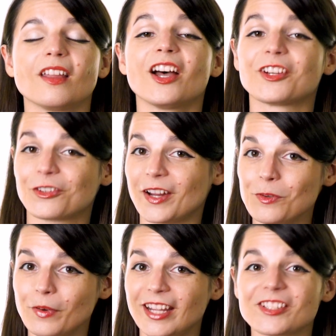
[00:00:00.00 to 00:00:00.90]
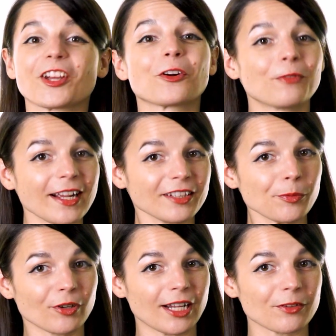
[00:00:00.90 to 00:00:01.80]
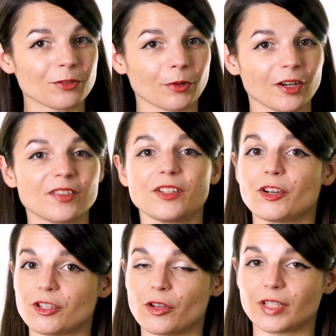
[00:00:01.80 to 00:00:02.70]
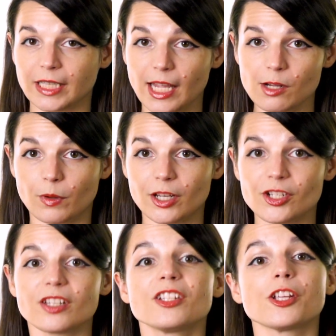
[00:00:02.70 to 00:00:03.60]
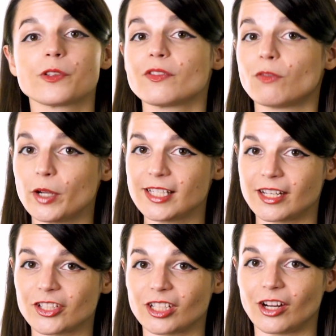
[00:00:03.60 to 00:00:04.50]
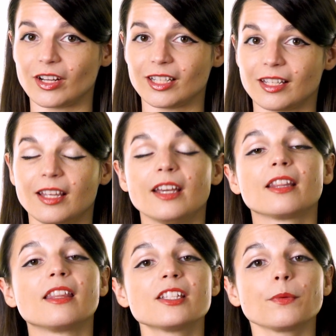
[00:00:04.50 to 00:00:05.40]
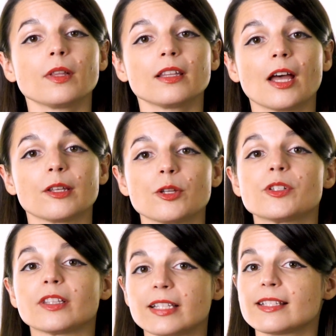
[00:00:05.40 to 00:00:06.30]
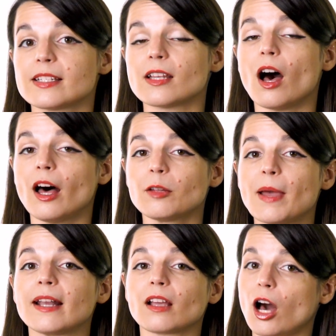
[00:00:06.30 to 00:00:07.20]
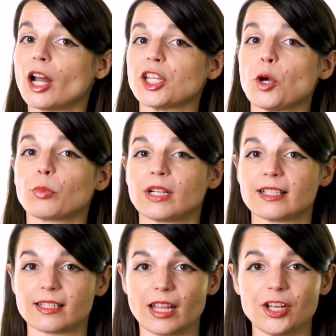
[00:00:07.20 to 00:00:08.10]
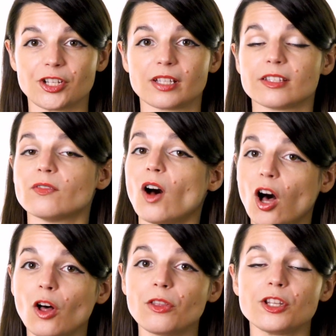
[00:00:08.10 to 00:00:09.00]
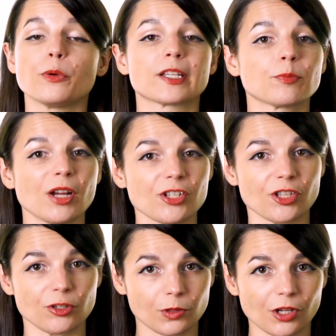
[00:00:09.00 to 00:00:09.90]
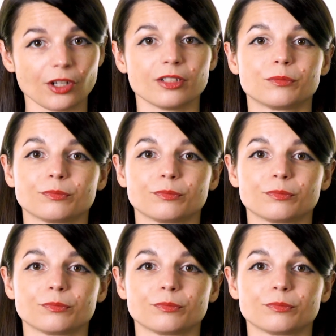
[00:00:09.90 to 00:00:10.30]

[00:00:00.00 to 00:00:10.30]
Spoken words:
A great way to correctly pronounce words in your chosen language is to use a voice dictionary. This will allow you to listen to automatic audio pronunciations of all the new expressions you learn.